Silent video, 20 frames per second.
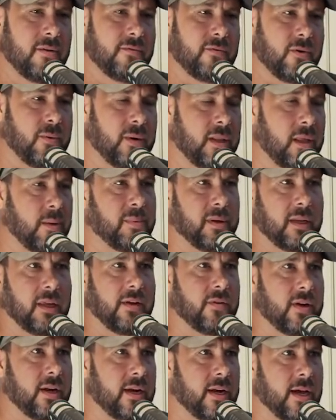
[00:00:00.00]
really
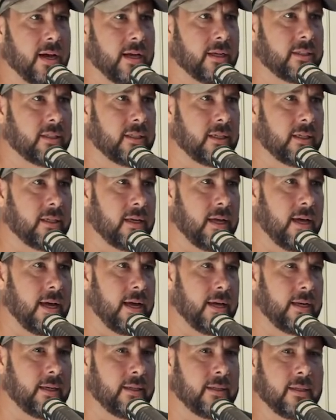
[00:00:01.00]
believing in us
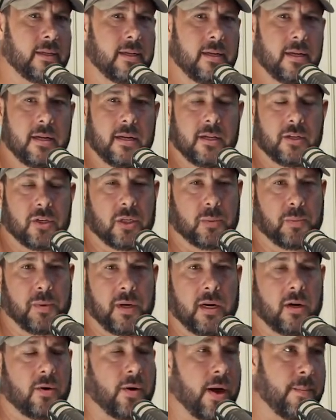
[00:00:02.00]
and just
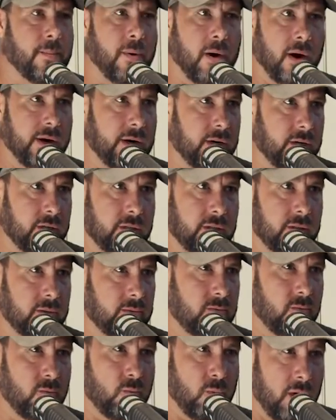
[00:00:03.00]
being great partners
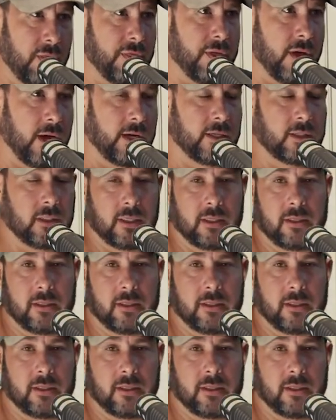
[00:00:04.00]
with us.